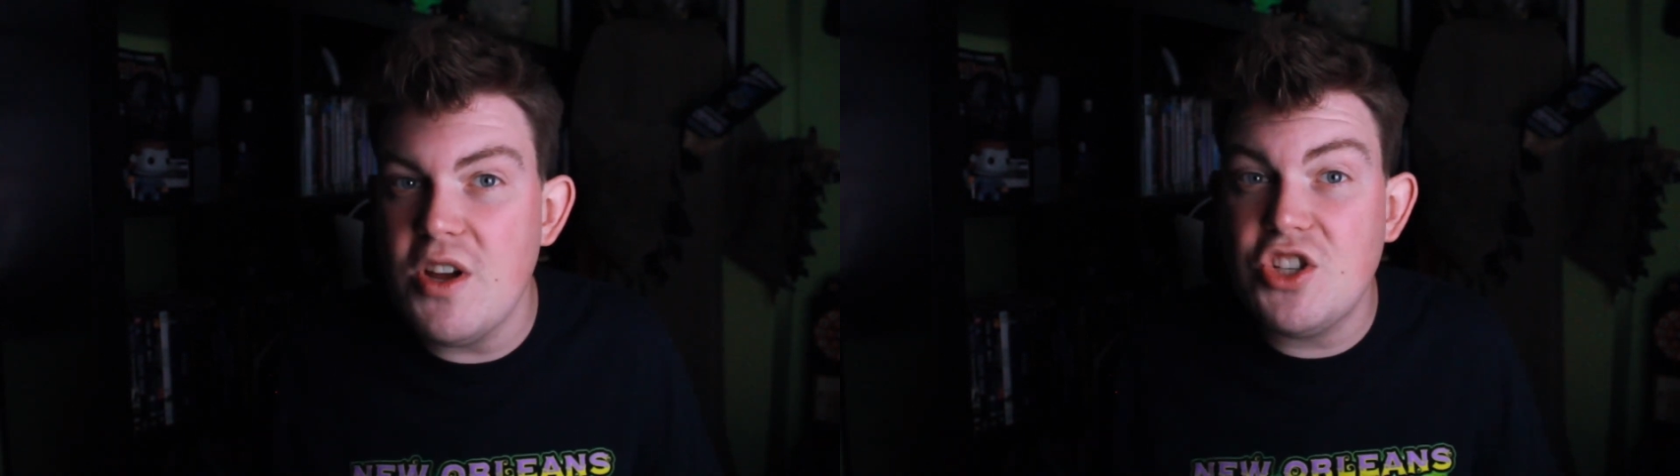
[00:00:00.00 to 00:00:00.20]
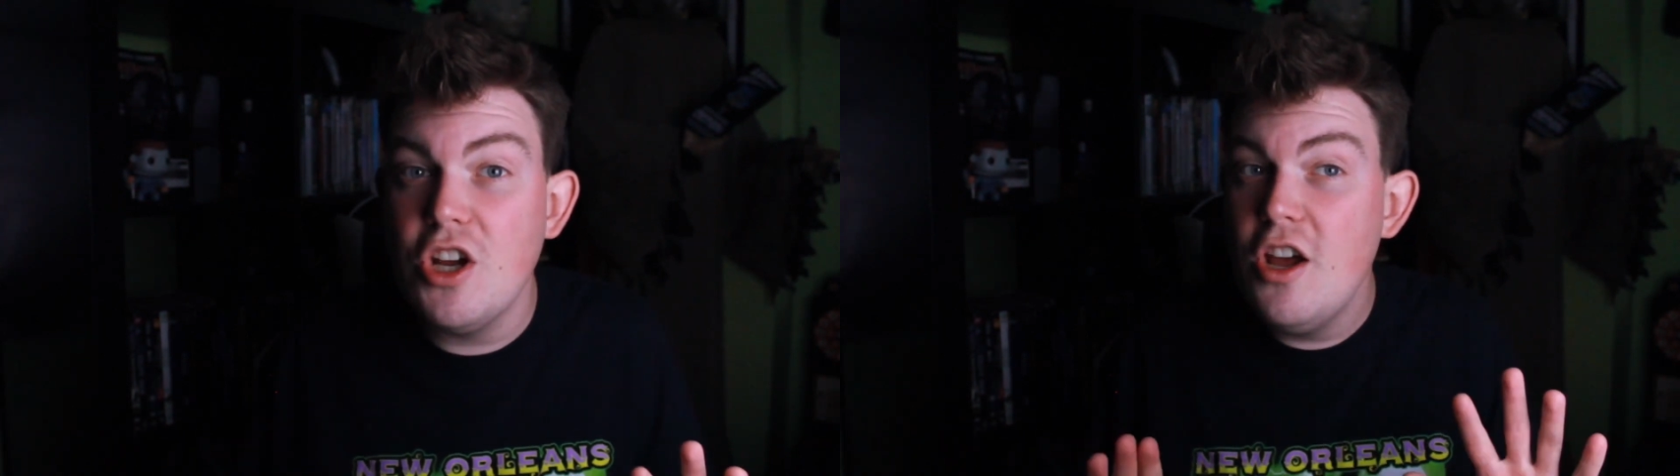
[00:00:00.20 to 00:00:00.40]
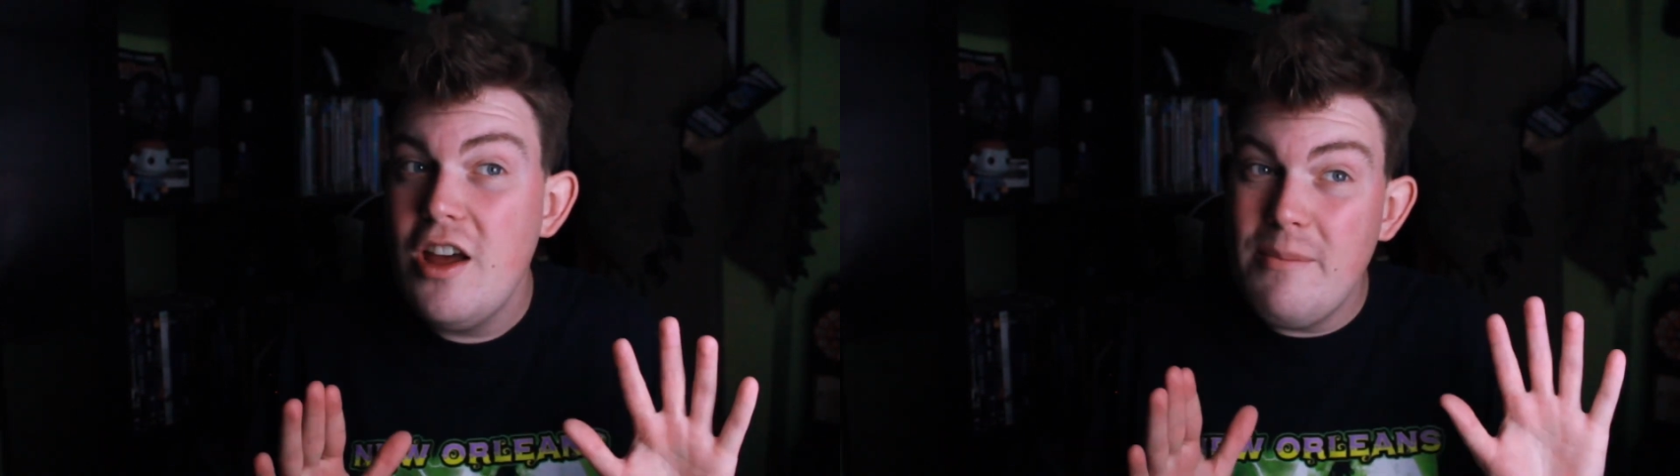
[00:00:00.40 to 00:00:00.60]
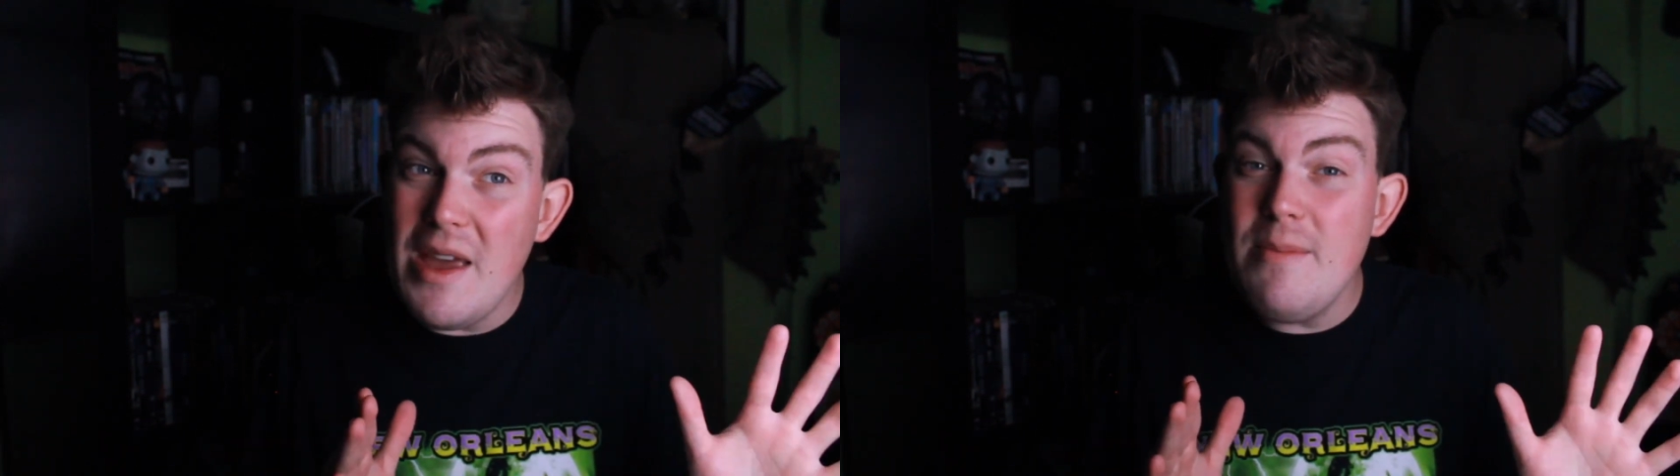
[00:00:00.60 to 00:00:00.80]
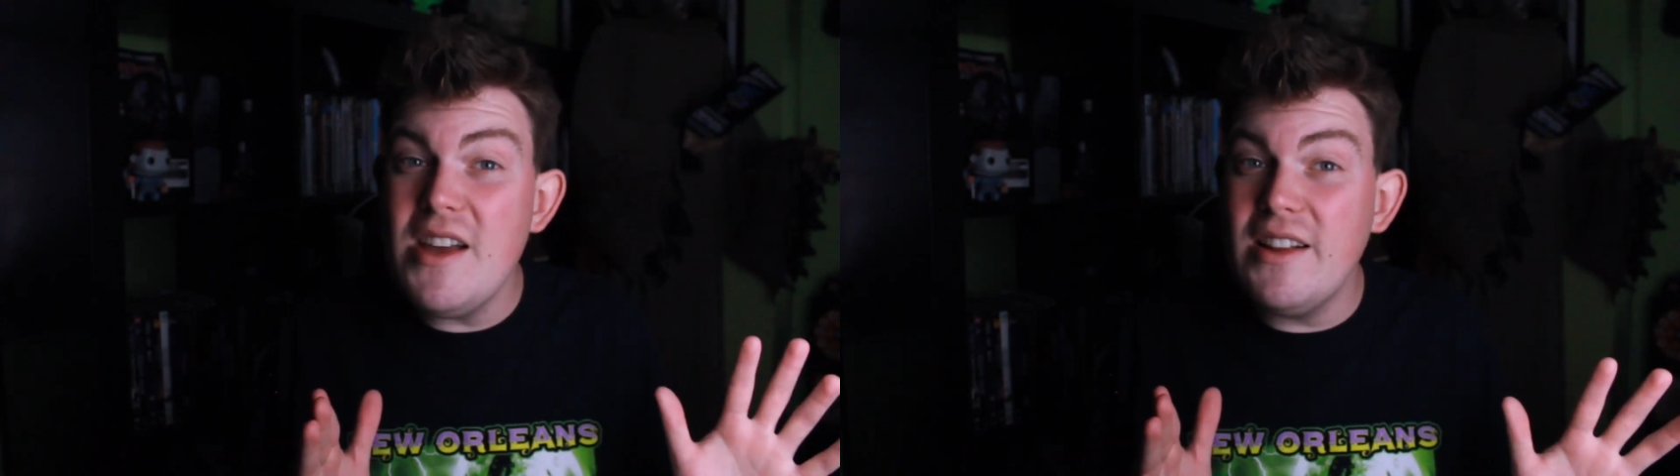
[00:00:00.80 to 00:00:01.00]
which
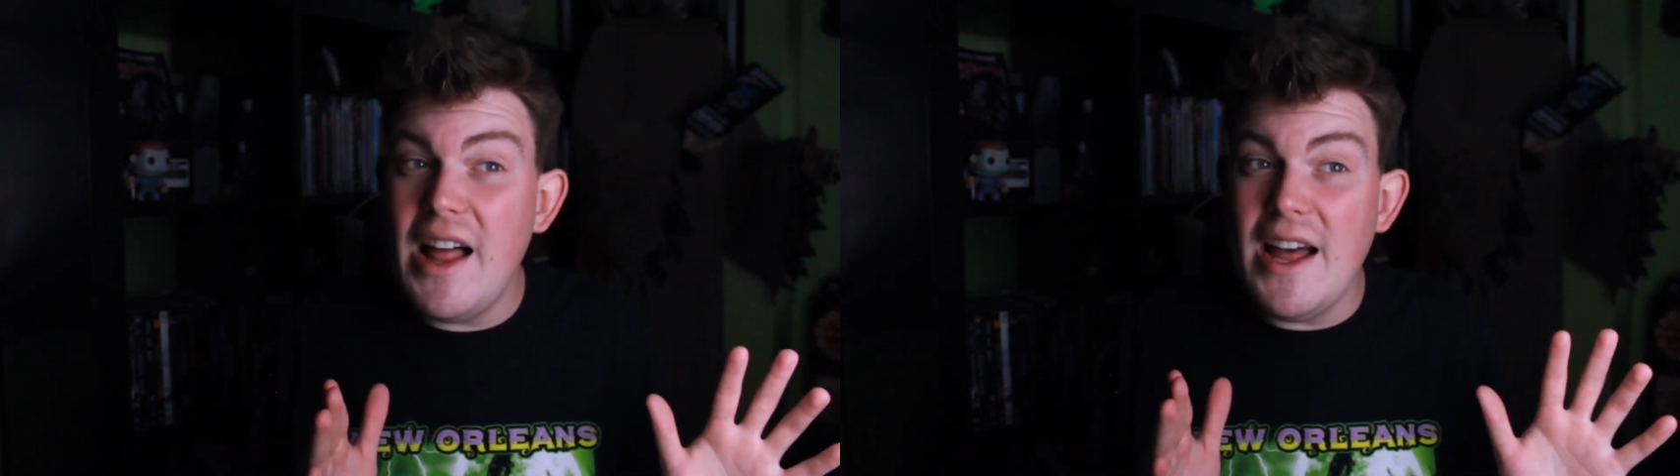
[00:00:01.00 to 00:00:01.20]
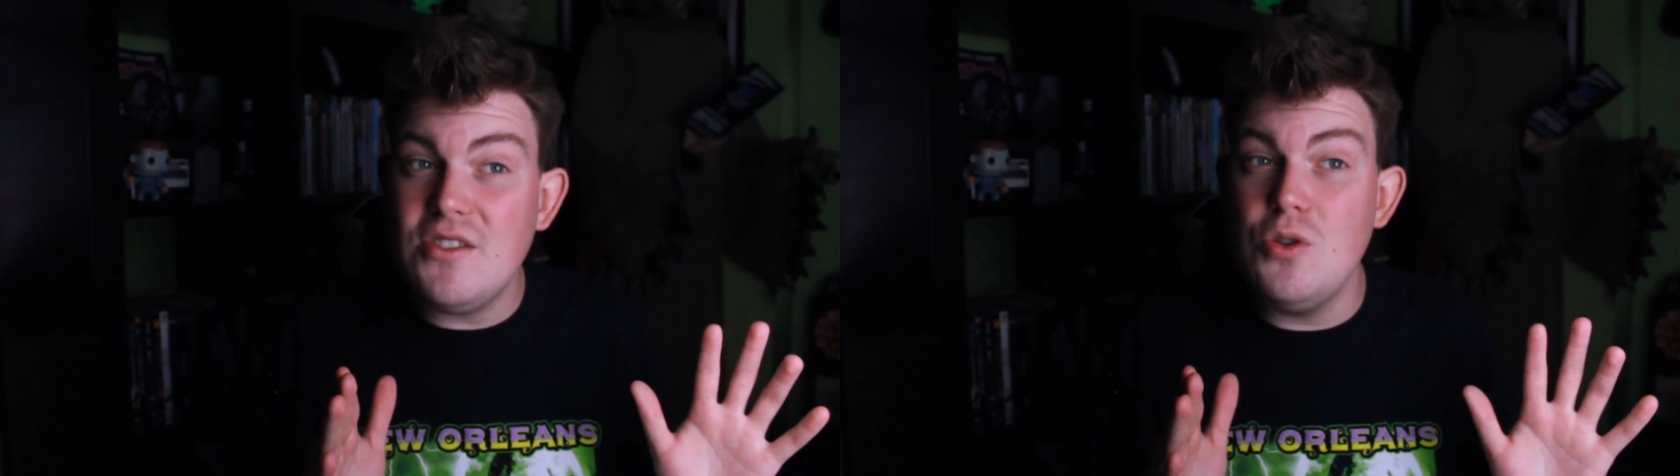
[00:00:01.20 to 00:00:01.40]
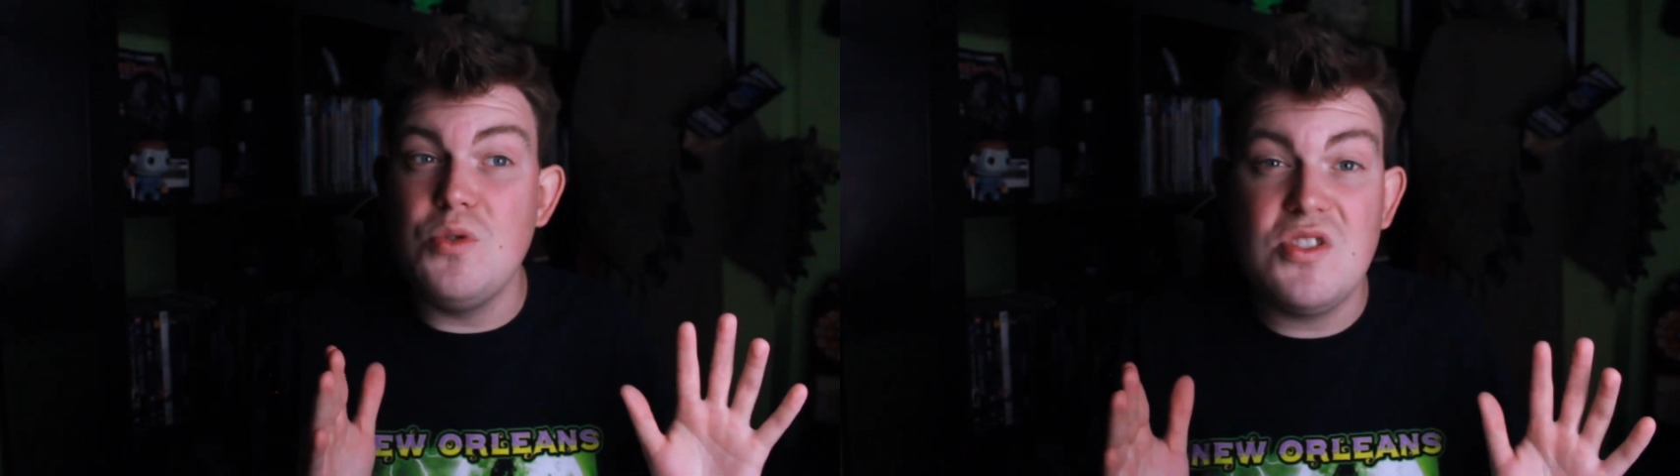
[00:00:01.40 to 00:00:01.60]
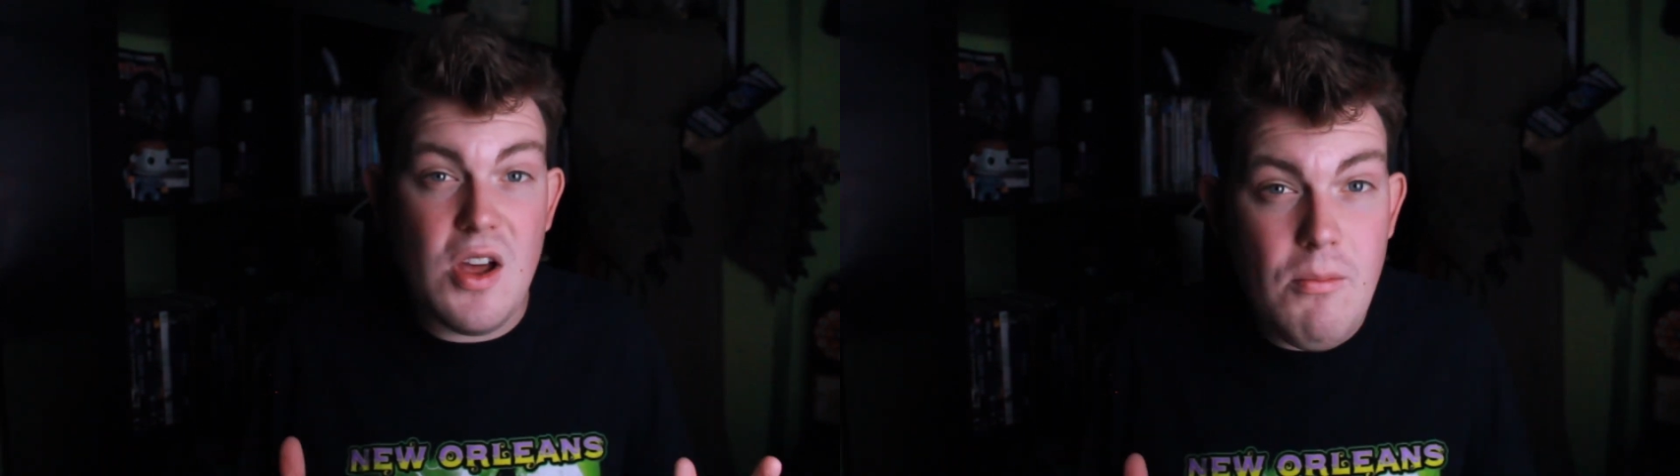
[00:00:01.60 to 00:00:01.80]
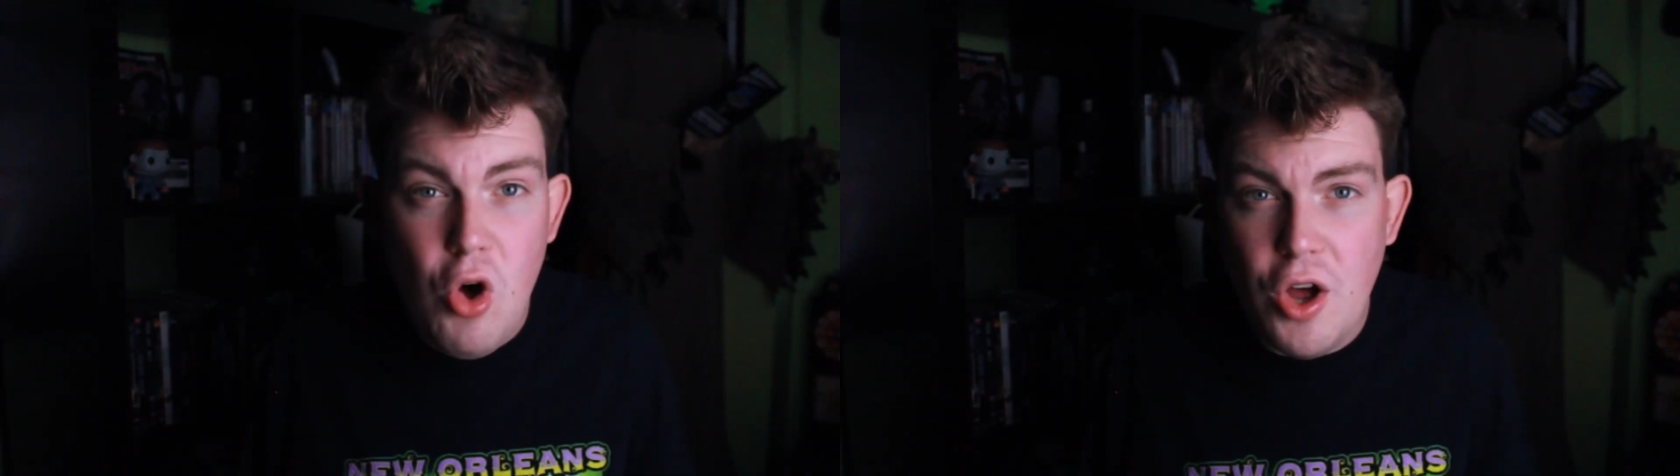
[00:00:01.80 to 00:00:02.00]
may be a lot to
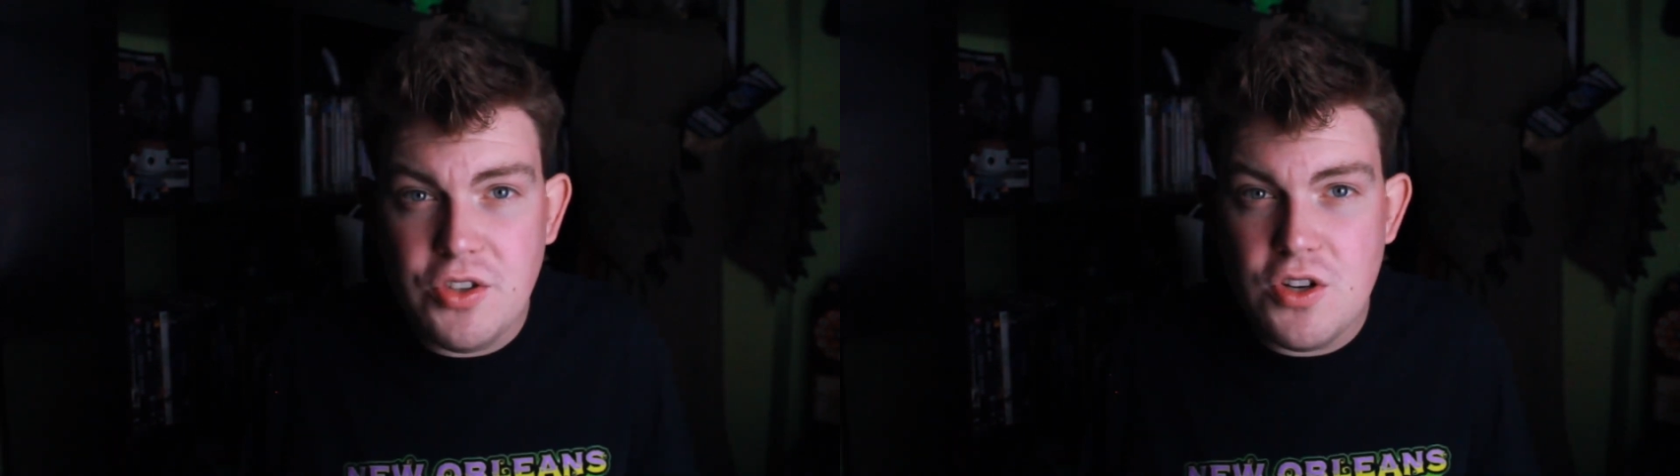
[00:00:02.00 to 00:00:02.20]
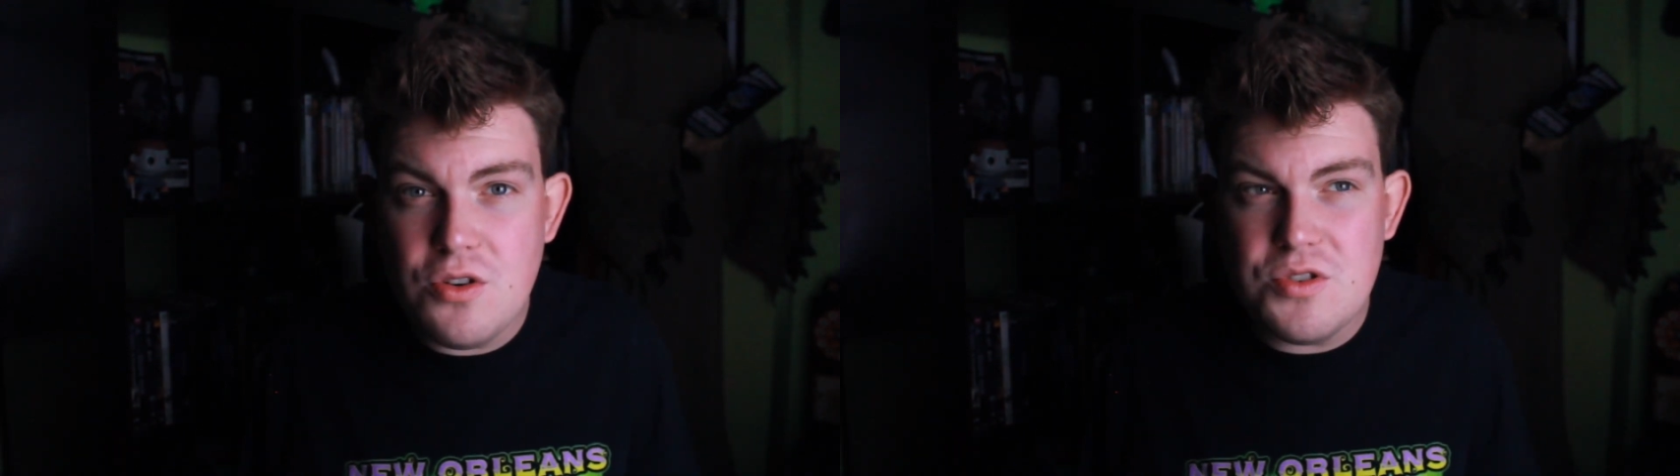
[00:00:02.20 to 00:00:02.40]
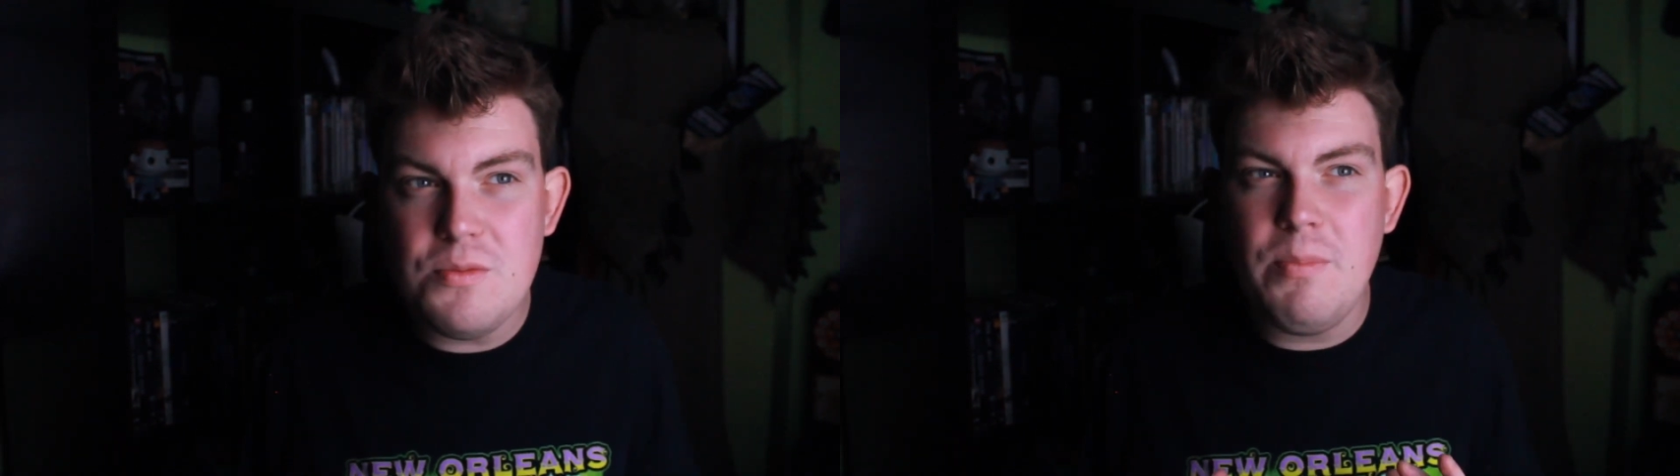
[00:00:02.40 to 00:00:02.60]
some haunters,